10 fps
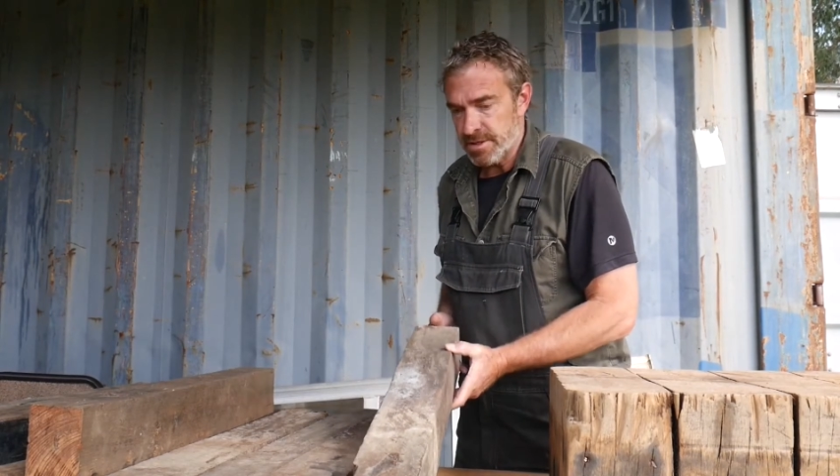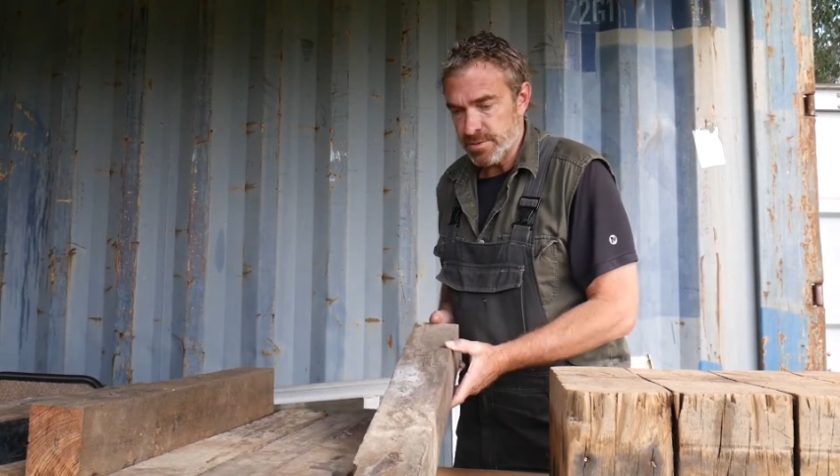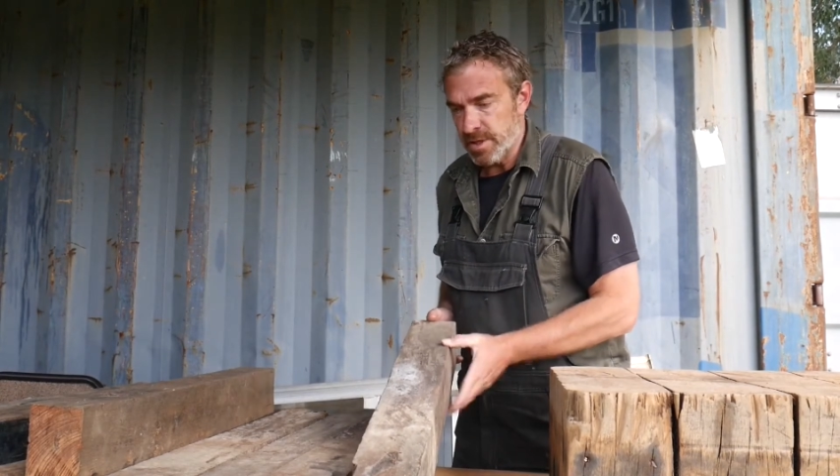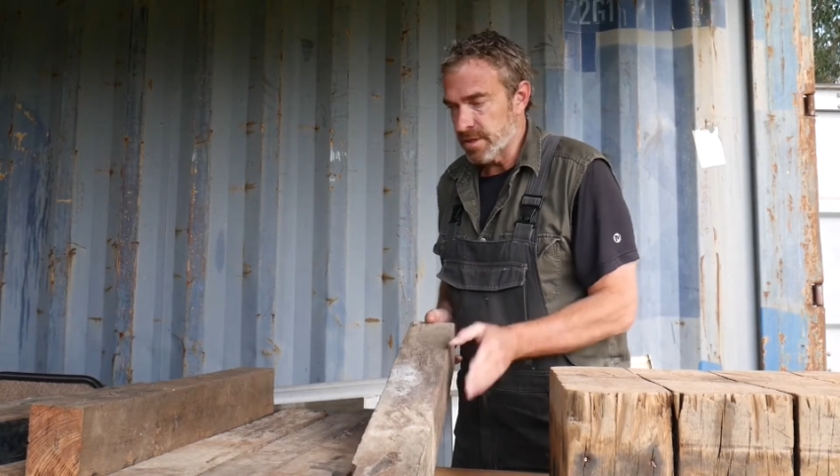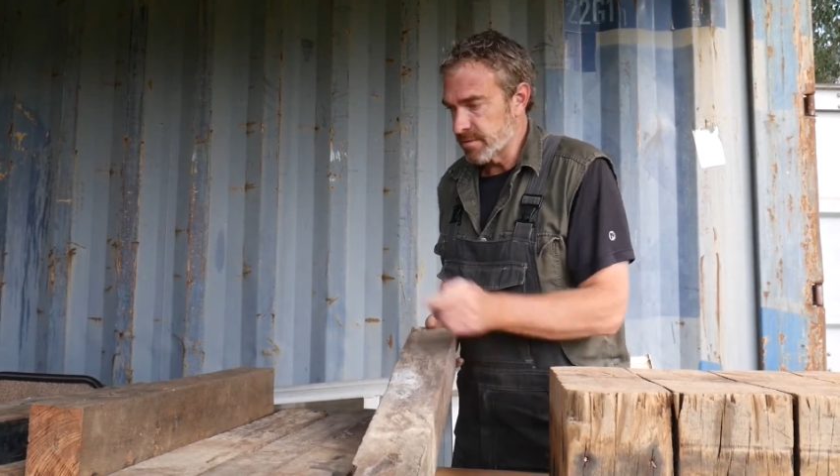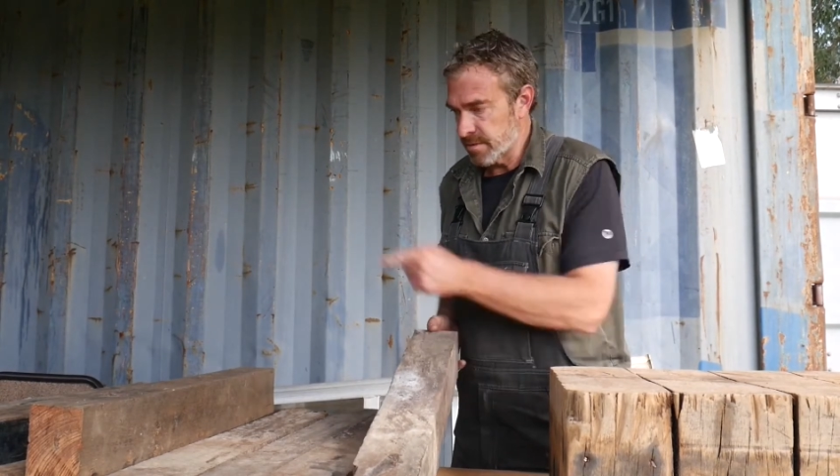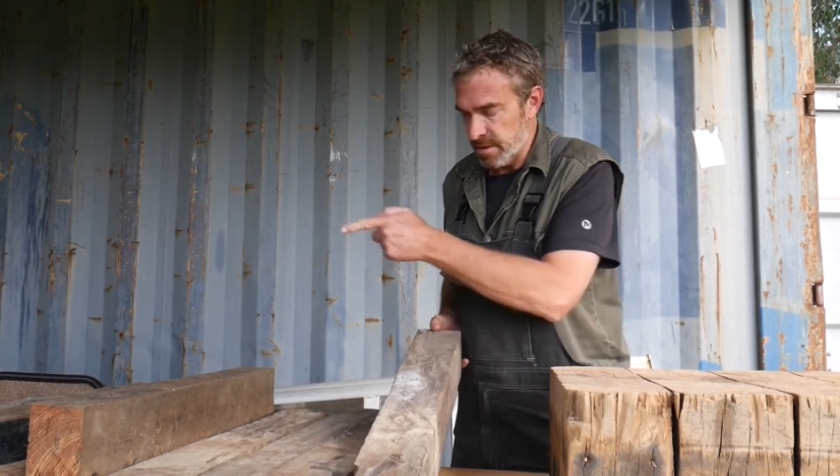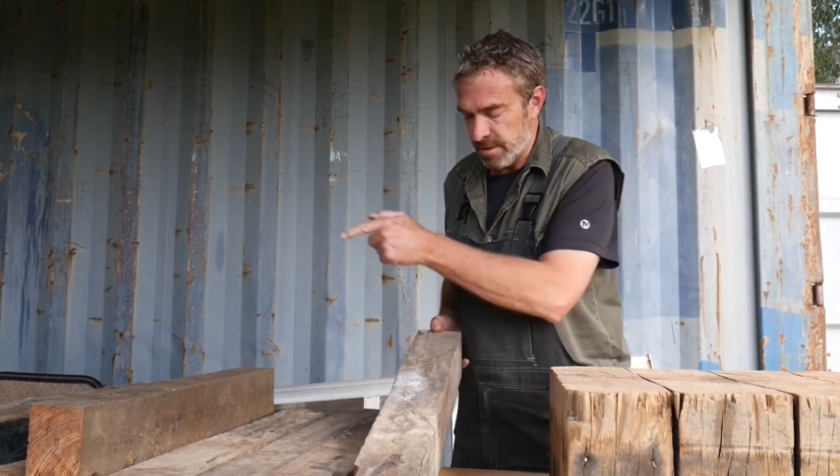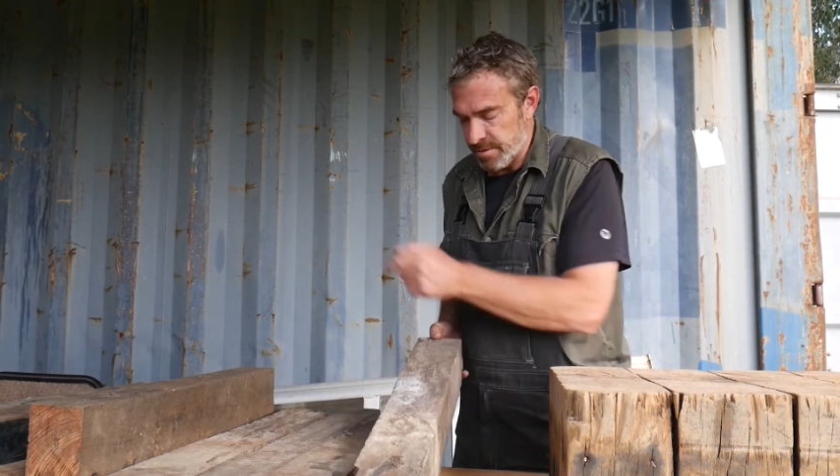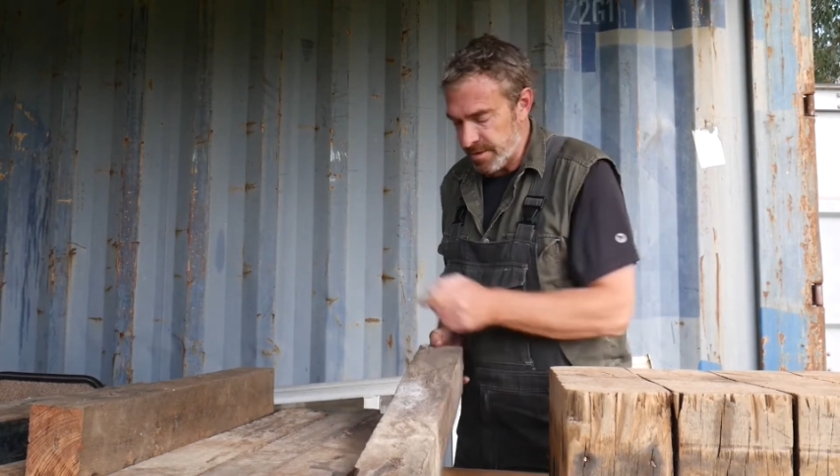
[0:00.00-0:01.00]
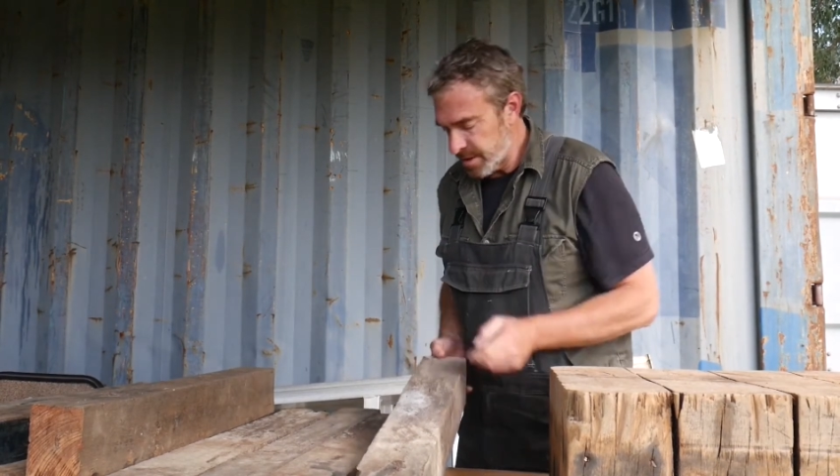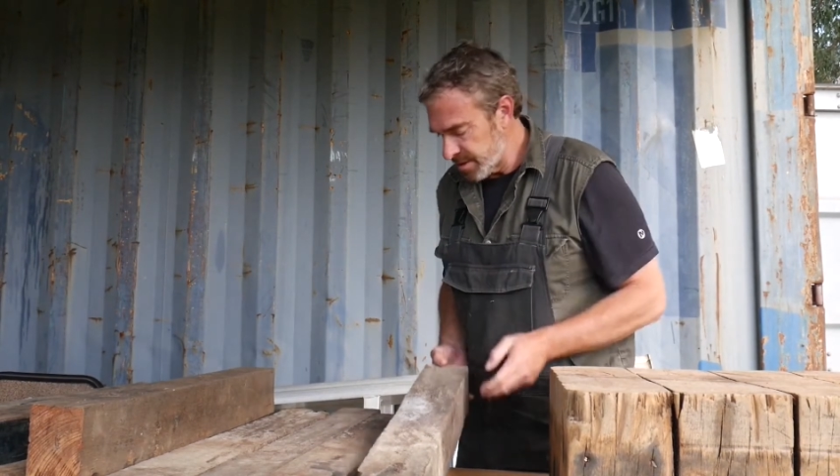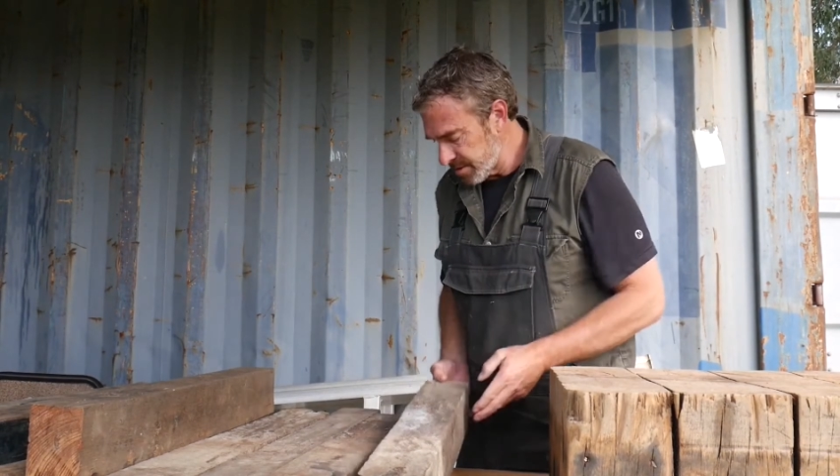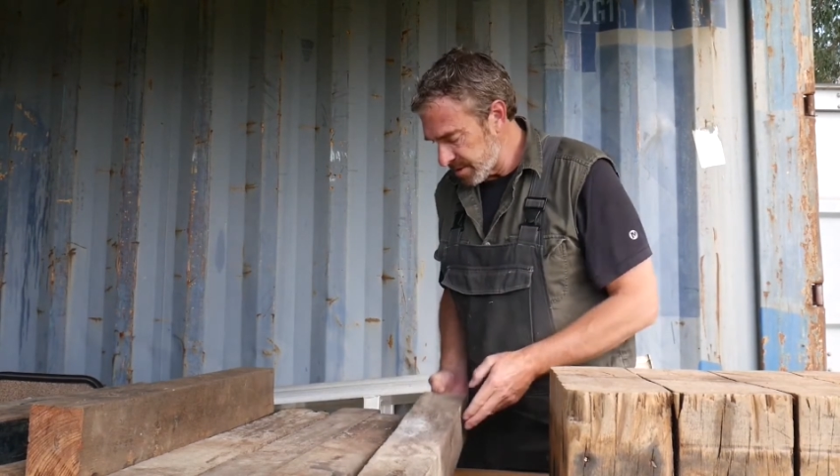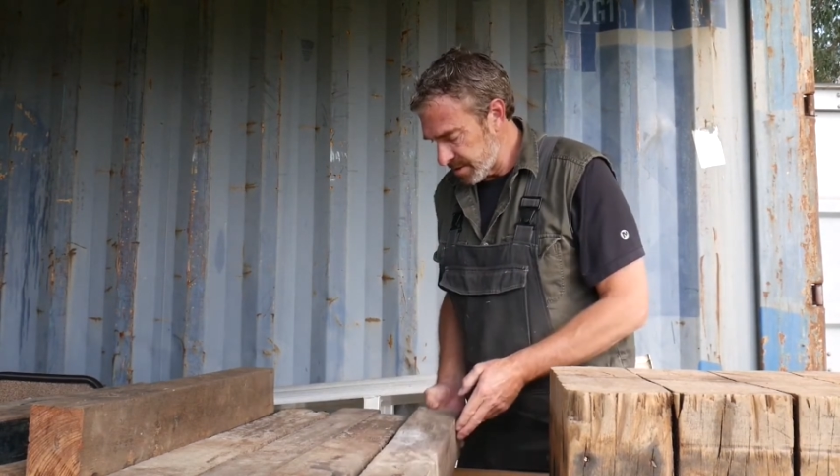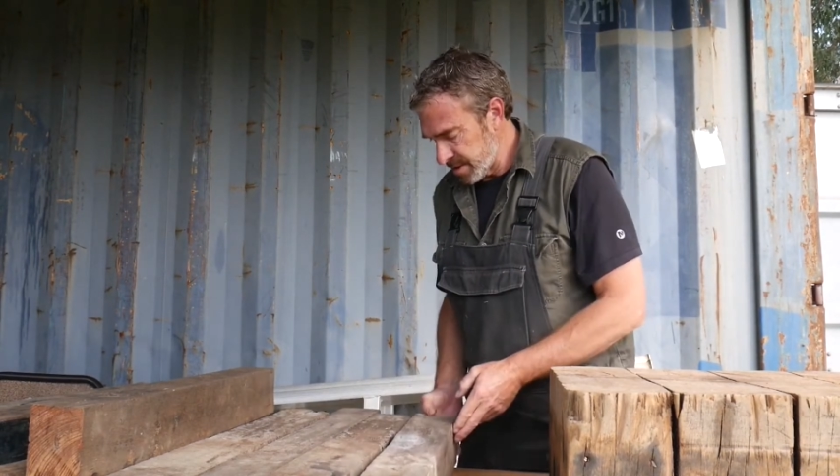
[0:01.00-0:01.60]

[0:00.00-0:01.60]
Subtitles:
as well, along with those.